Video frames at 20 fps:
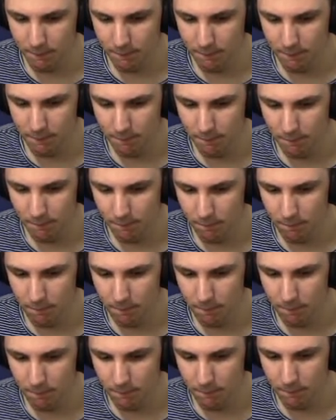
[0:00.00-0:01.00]

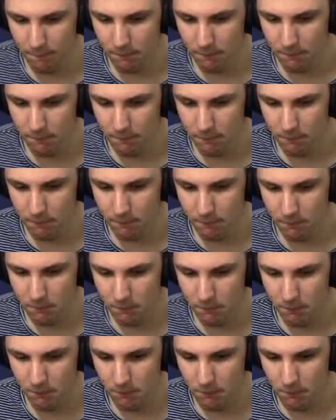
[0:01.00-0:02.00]

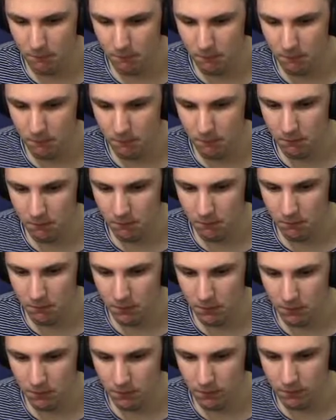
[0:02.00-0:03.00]

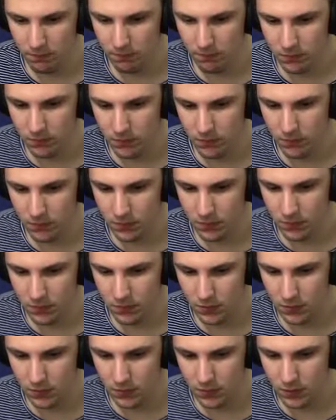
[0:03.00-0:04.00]

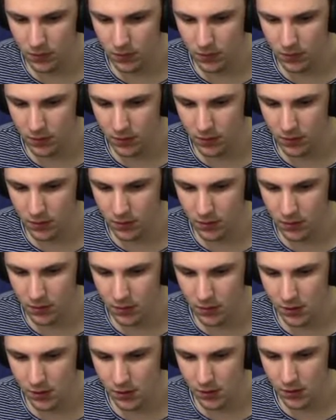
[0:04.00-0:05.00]

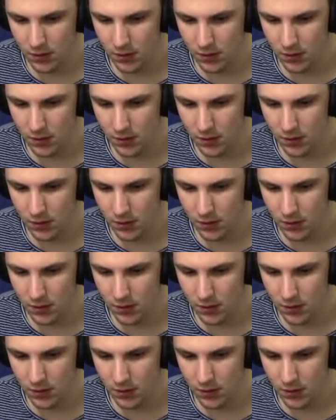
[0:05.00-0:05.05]
(silence)